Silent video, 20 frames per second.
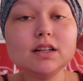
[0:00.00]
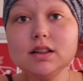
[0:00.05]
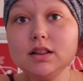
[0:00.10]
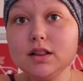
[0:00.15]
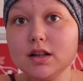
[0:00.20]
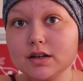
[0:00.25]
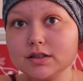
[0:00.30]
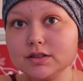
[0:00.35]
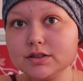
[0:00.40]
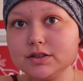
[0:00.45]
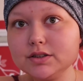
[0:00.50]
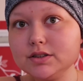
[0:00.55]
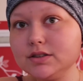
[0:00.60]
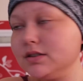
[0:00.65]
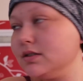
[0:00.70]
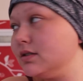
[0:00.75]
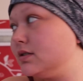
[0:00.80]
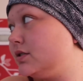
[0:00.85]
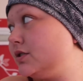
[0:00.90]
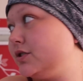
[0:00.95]

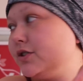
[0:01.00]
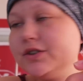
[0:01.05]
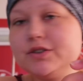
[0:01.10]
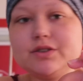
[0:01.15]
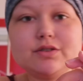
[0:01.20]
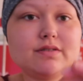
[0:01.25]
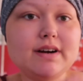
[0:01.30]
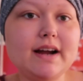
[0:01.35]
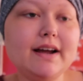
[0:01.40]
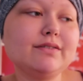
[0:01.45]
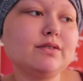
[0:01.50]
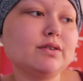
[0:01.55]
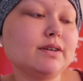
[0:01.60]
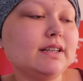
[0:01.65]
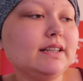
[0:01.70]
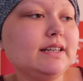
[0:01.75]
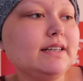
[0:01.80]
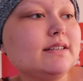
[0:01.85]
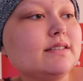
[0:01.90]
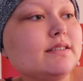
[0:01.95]
Lunch just arrived, or
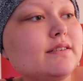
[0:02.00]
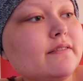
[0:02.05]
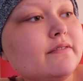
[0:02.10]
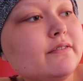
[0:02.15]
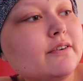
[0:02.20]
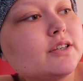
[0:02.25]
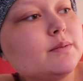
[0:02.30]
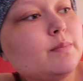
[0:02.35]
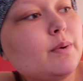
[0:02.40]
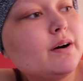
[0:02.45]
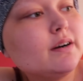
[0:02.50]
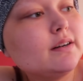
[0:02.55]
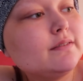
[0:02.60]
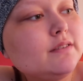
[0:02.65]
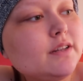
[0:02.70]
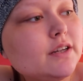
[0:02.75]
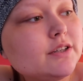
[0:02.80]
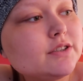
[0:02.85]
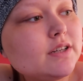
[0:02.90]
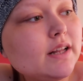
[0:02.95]
at least the first part of
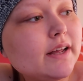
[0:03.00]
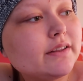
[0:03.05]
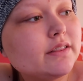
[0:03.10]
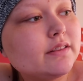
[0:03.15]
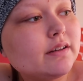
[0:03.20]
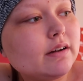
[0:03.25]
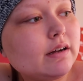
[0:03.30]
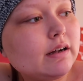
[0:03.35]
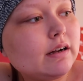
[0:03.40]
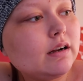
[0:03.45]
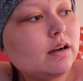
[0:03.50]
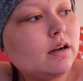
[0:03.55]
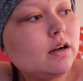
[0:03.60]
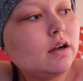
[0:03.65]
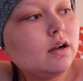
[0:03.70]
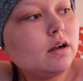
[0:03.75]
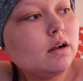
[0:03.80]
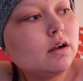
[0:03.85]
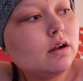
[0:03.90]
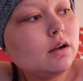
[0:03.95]
lunch, like the
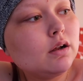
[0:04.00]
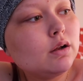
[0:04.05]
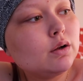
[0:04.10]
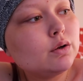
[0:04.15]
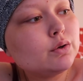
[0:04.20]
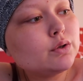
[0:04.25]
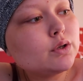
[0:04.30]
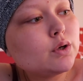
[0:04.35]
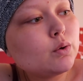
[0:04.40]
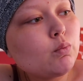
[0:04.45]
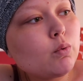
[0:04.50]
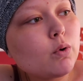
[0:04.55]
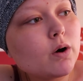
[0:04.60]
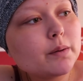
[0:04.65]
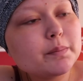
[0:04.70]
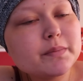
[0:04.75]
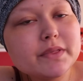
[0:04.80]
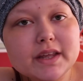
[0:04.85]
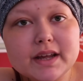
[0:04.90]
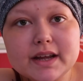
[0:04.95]

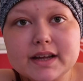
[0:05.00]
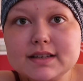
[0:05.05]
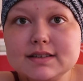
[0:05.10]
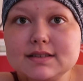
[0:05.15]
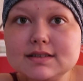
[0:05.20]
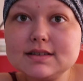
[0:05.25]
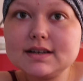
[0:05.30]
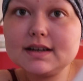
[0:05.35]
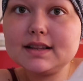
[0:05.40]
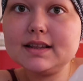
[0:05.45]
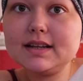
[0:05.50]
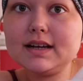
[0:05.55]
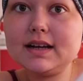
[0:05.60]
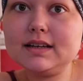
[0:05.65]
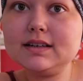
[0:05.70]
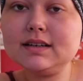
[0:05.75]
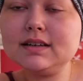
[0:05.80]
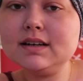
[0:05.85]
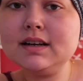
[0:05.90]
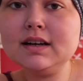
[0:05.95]
warm things, and
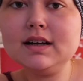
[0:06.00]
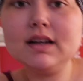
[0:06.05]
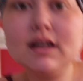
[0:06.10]
then